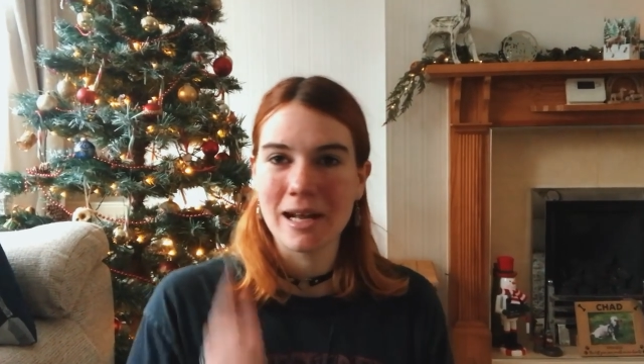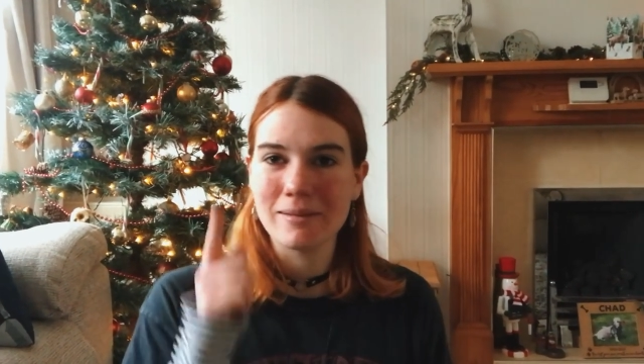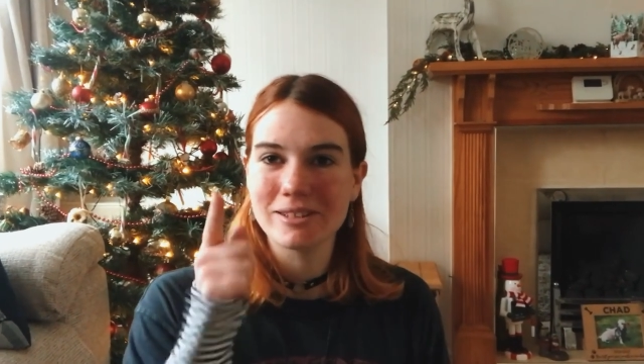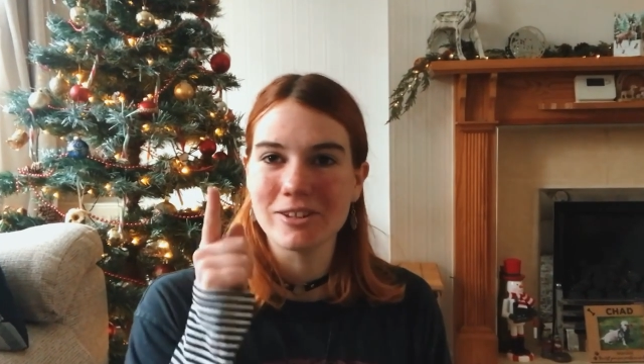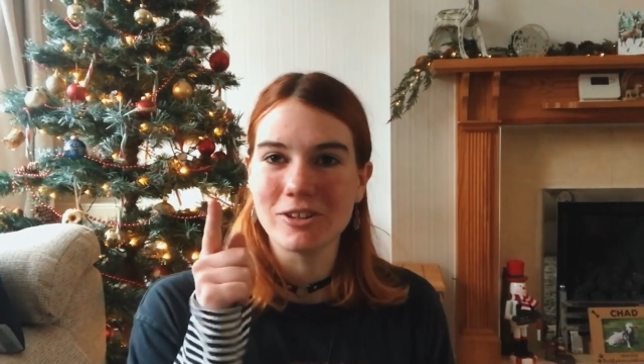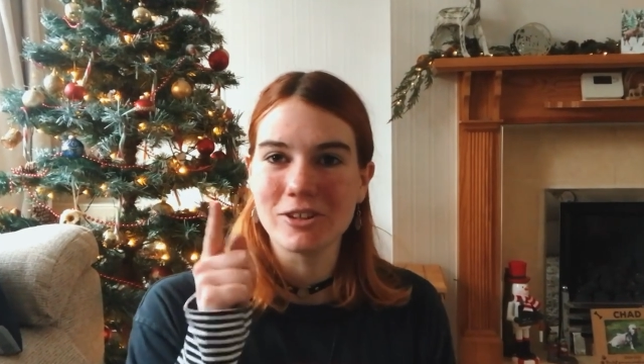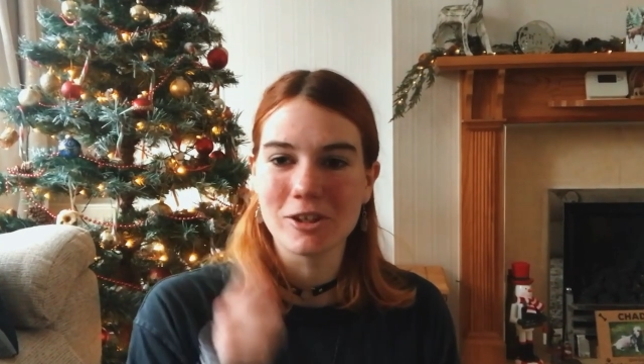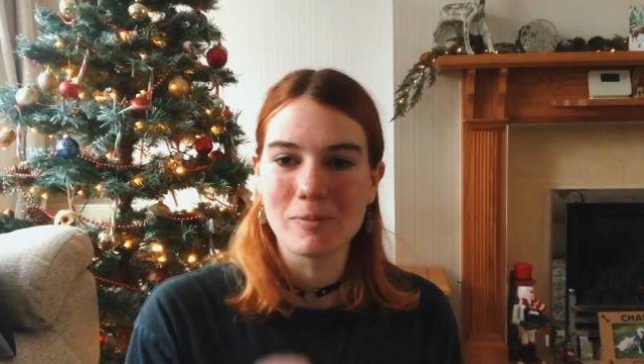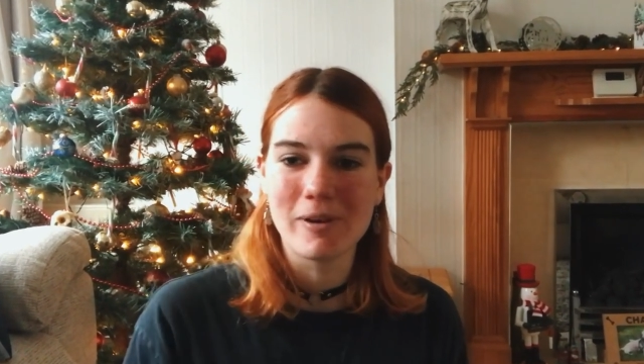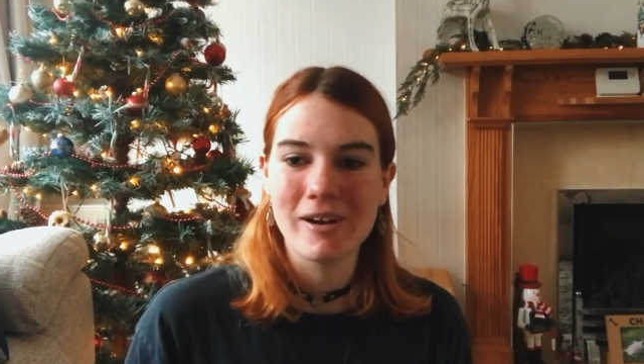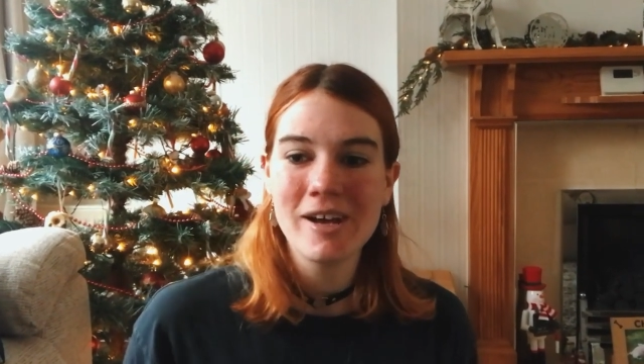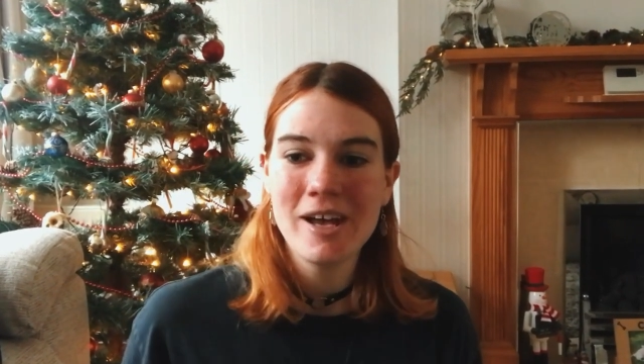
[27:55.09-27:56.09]
absolute
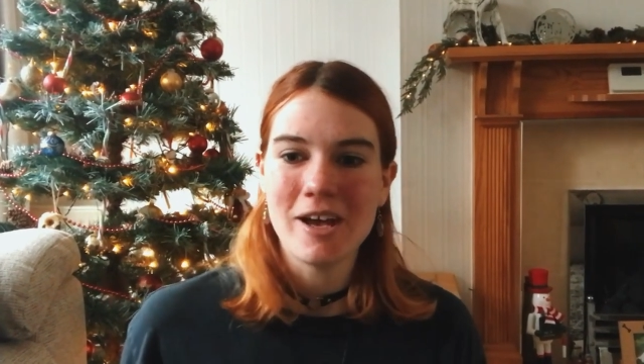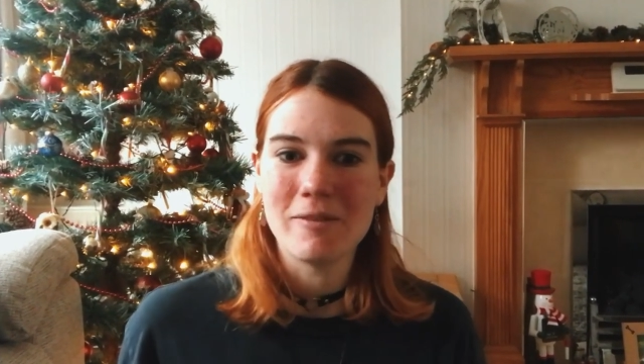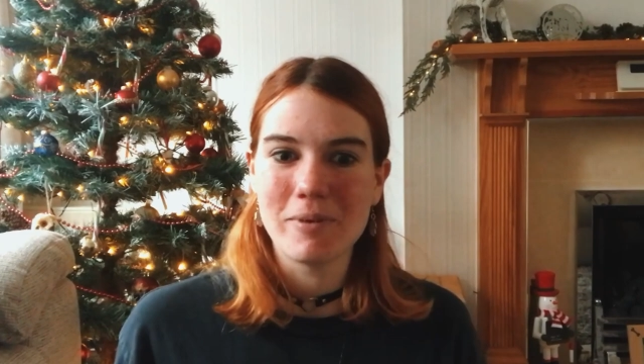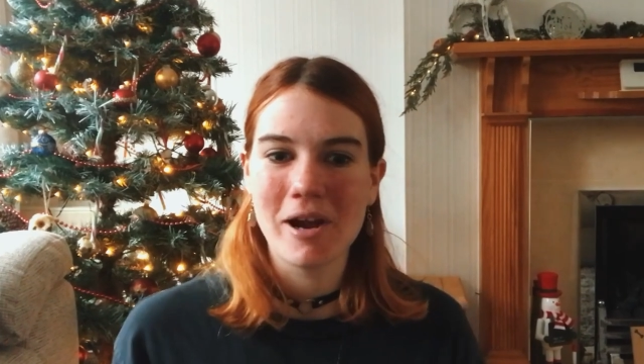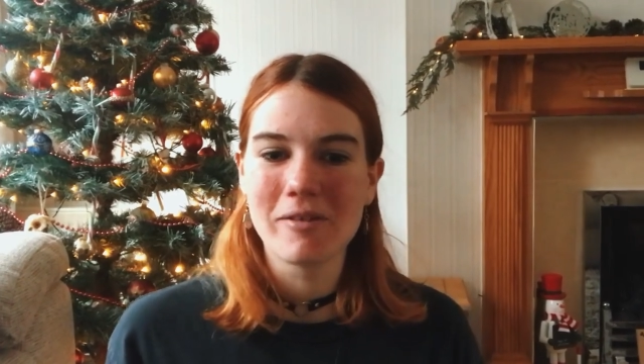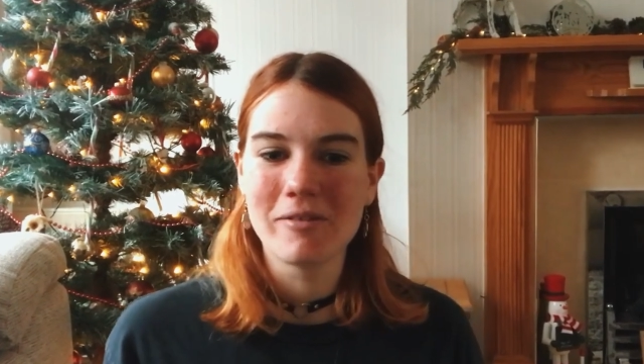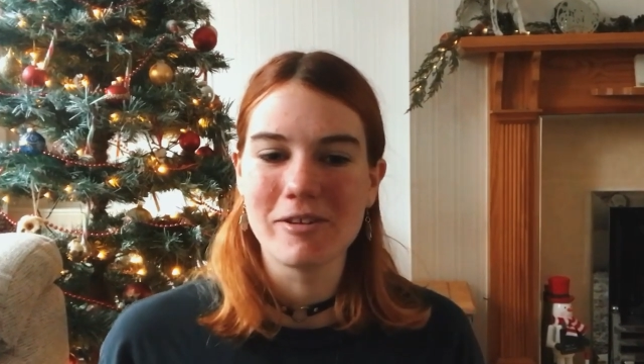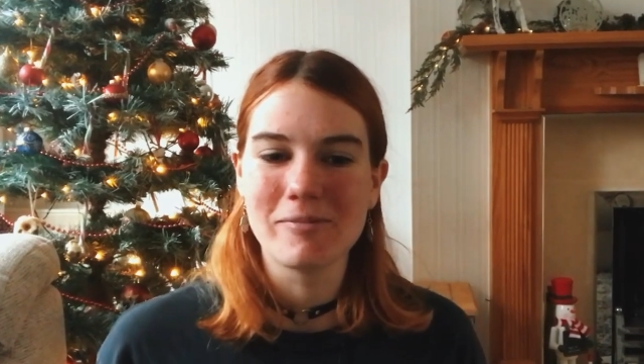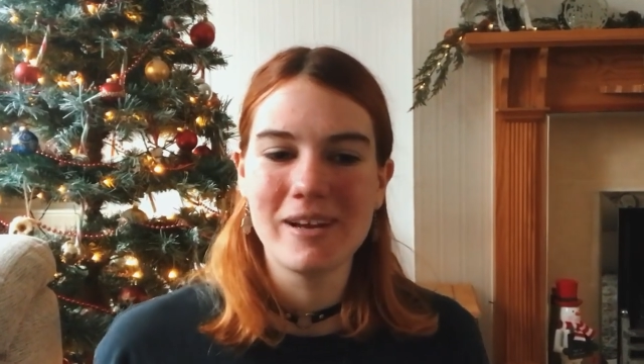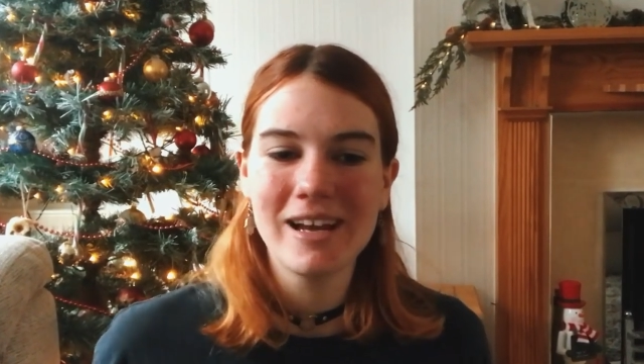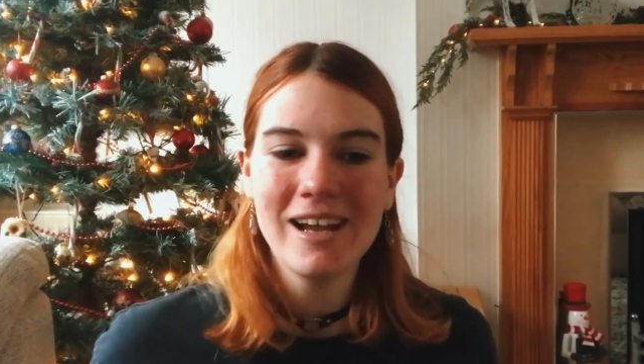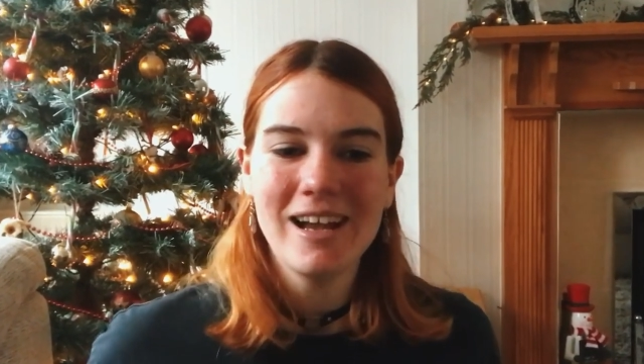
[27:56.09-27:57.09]
trooper and bearing with
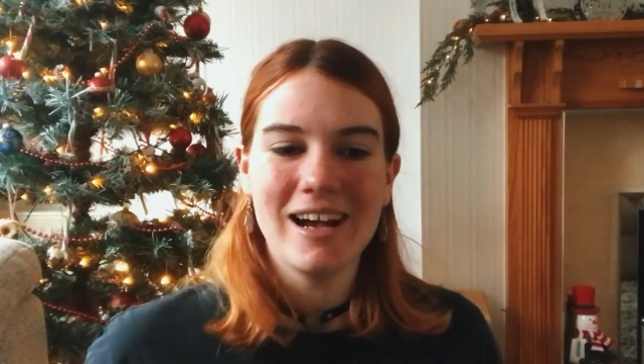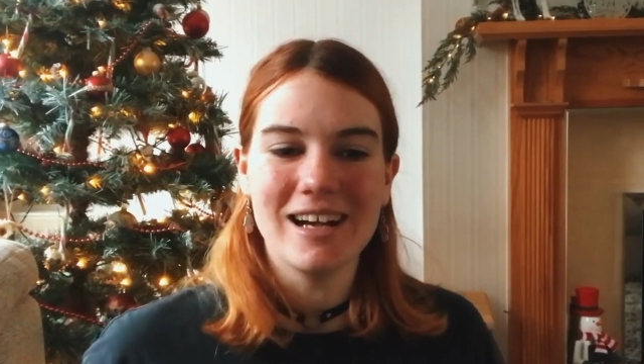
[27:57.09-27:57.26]
me